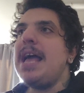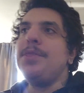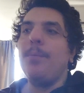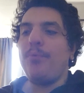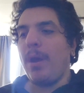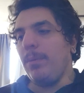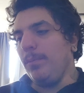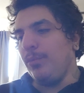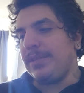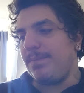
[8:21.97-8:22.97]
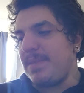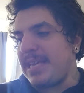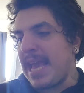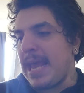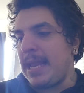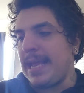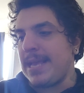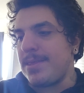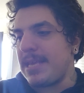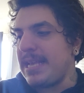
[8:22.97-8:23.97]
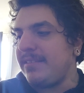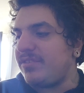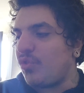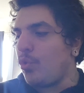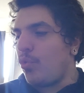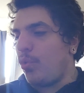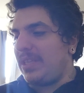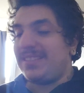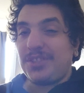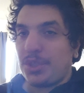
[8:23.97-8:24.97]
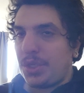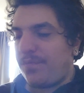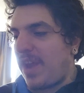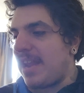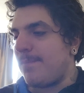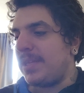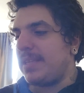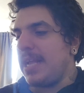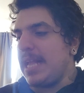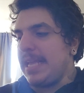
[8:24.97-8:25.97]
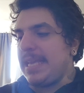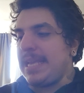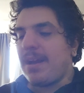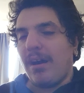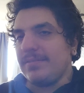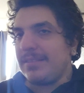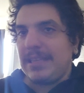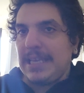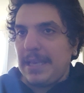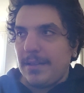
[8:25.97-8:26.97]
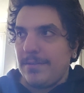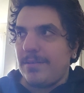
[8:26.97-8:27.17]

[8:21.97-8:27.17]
And the problem with Miguel is he's so cool, he's such a good friend, but he constantly